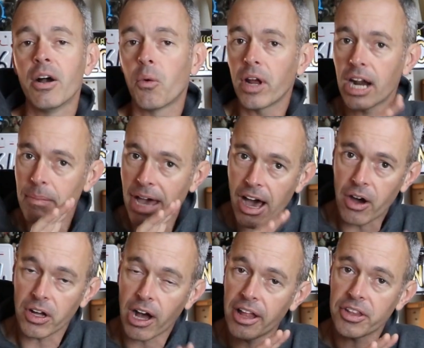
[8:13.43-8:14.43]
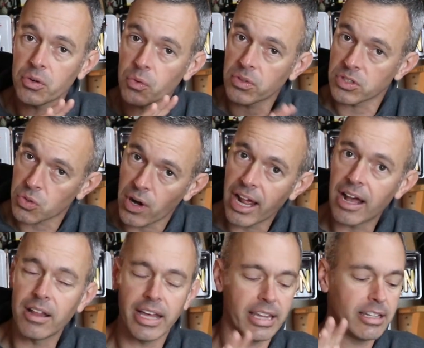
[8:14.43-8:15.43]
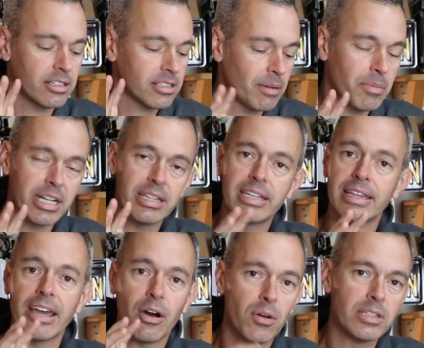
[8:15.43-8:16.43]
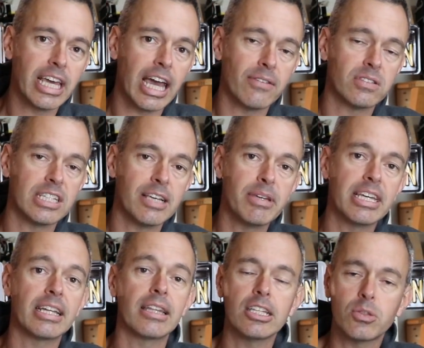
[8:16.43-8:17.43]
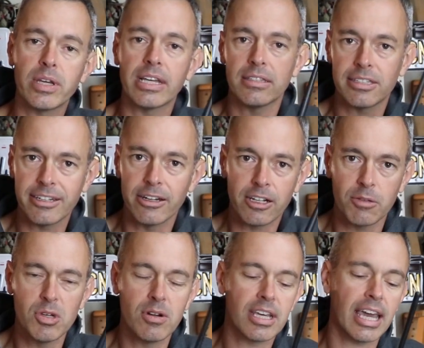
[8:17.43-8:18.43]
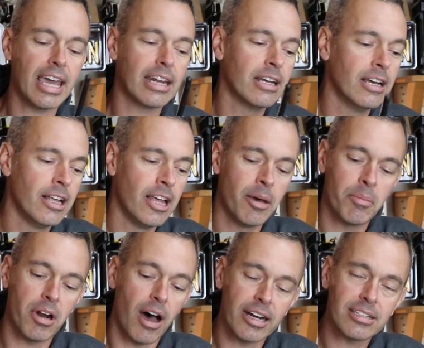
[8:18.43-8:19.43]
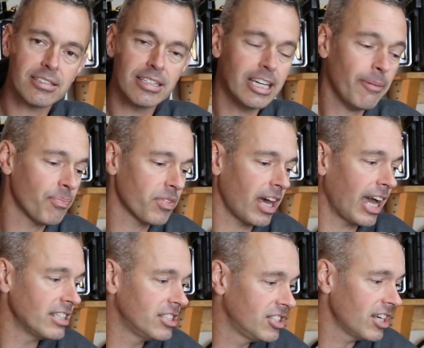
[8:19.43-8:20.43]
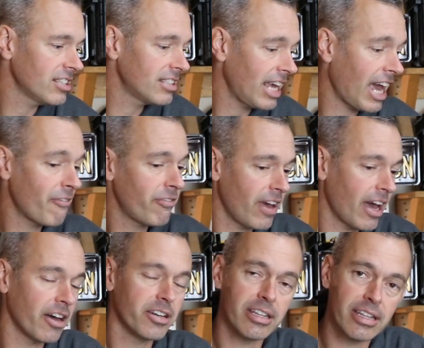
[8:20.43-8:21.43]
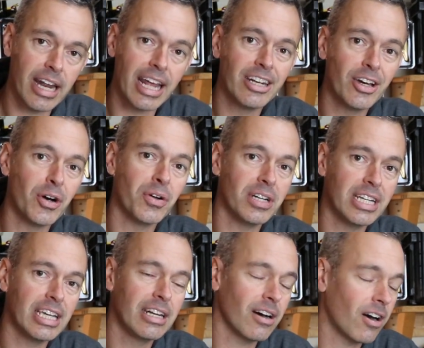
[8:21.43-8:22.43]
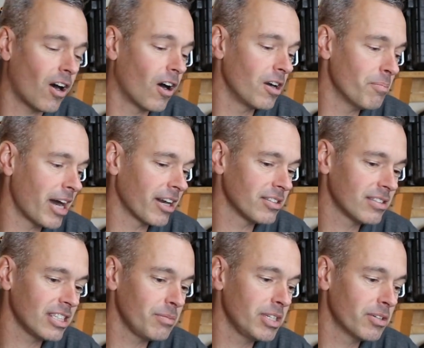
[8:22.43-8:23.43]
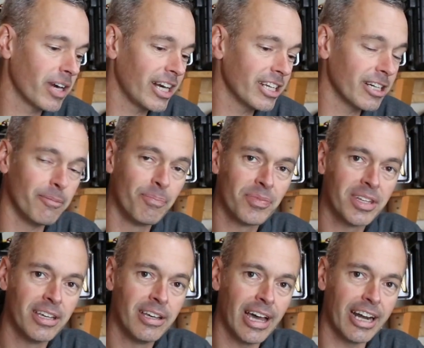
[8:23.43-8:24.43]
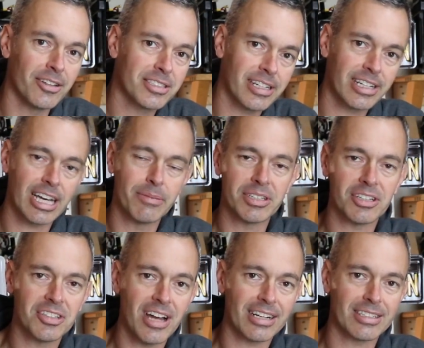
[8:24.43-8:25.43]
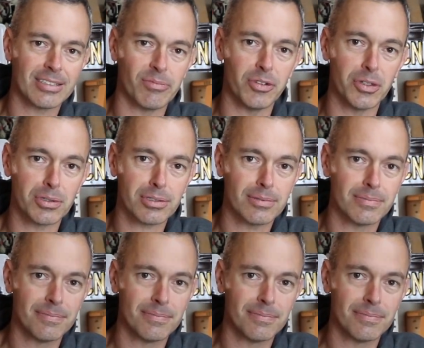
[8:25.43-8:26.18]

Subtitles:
when I'm out on the trail and there's somebody that they only have CB, at least we can still communicate. But honestly, I just have found that I don't need a hard mounted CB radio. I know it's going to come as a shock to some folks.